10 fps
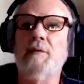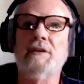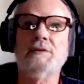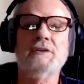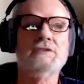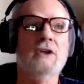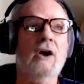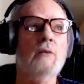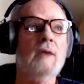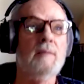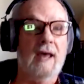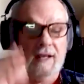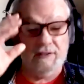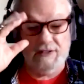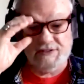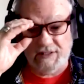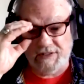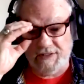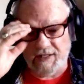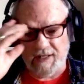well, there's a song way back in the
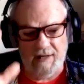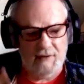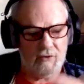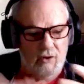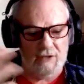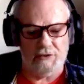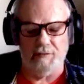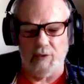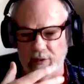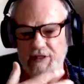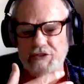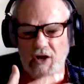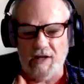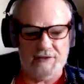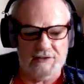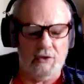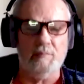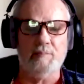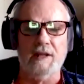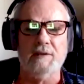'60s, a kind of a crossover where he talks. It's
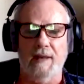called "Big